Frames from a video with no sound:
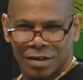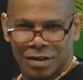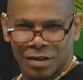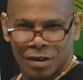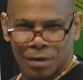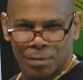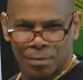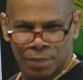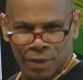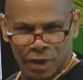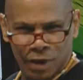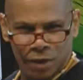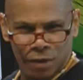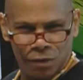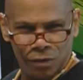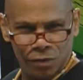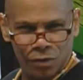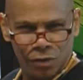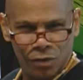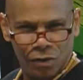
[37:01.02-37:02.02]

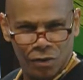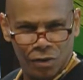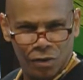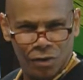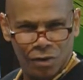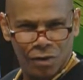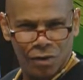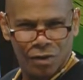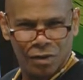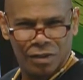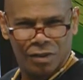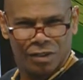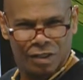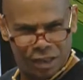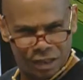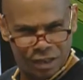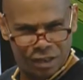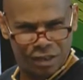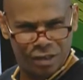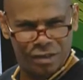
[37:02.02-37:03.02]
about
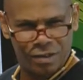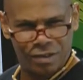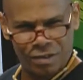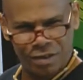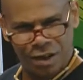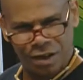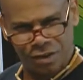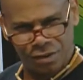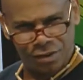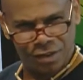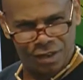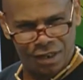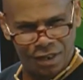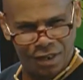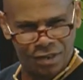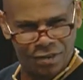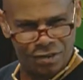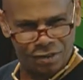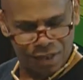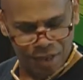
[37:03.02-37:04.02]
think it's not
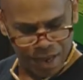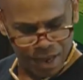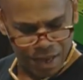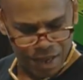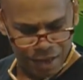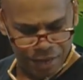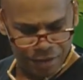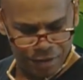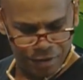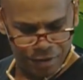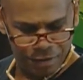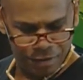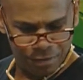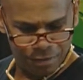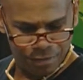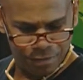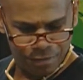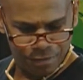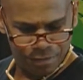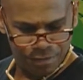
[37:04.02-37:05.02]
illegal yet.
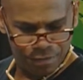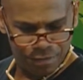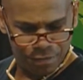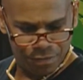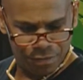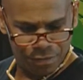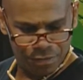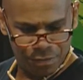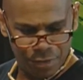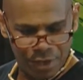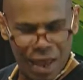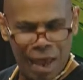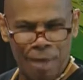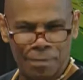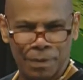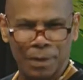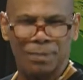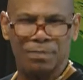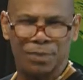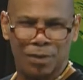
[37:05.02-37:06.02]

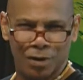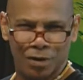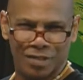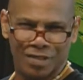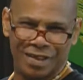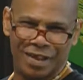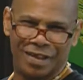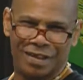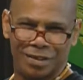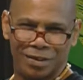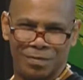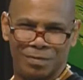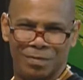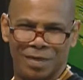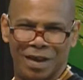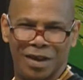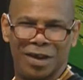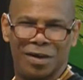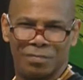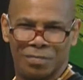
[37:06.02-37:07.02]
Happy birthday to
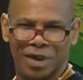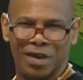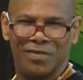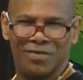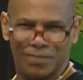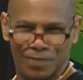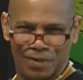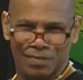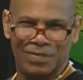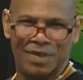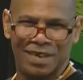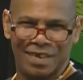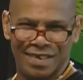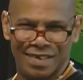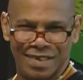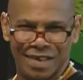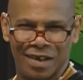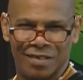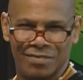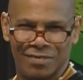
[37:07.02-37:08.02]
me on my
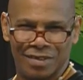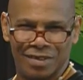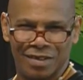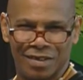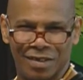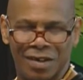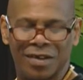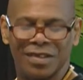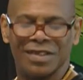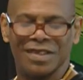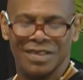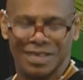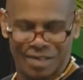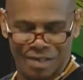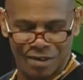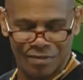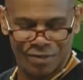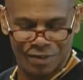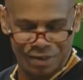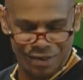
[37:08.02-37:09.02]
57th, on the
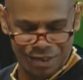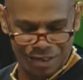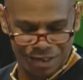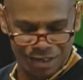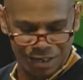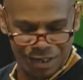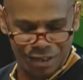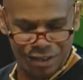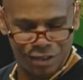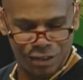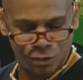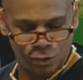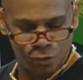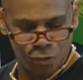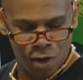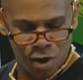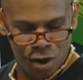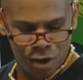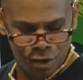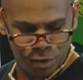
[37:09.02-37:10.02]
17th, the
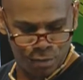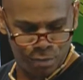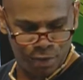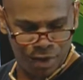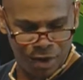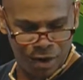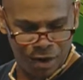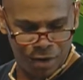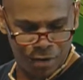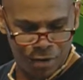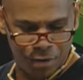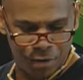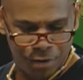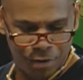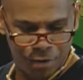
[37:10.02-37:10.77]
water bearer.